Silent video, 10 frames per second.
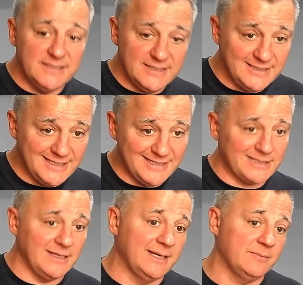in a
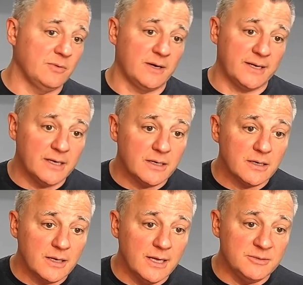declining market,
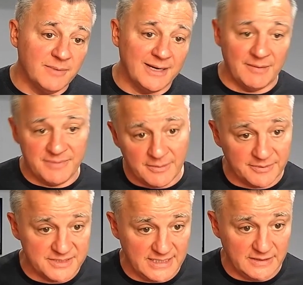and you might not be
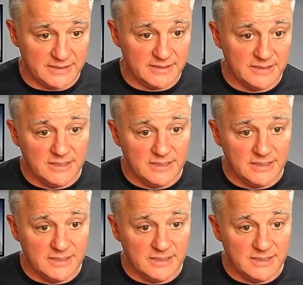able to sell it.